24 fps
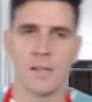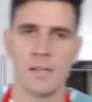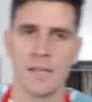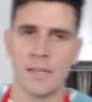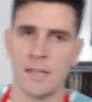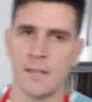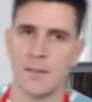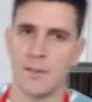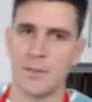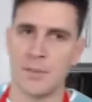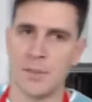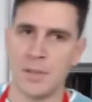
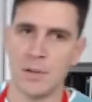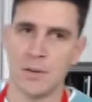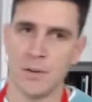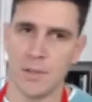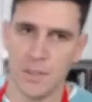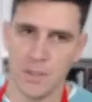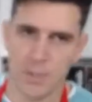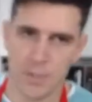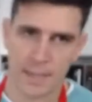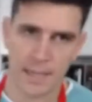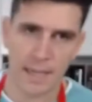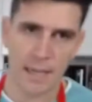in theory,
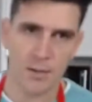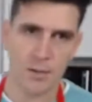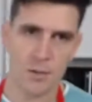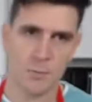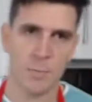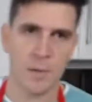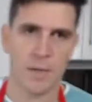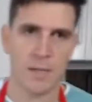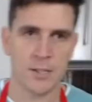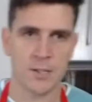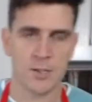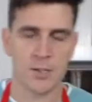you can do
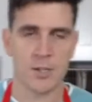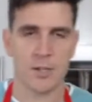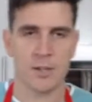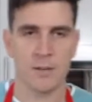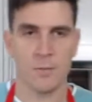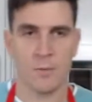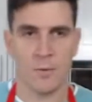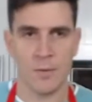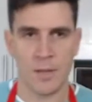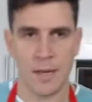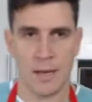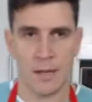butter chicken
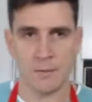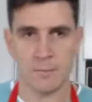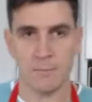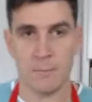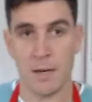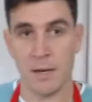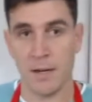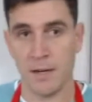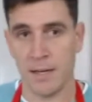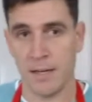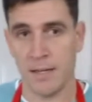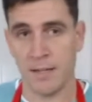without
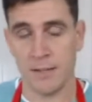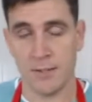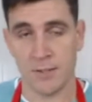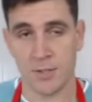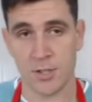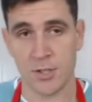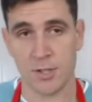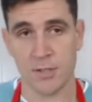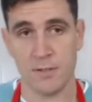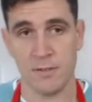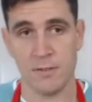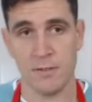marinating the
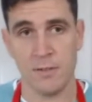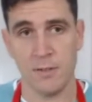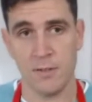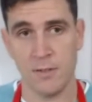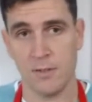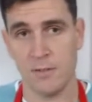chicken.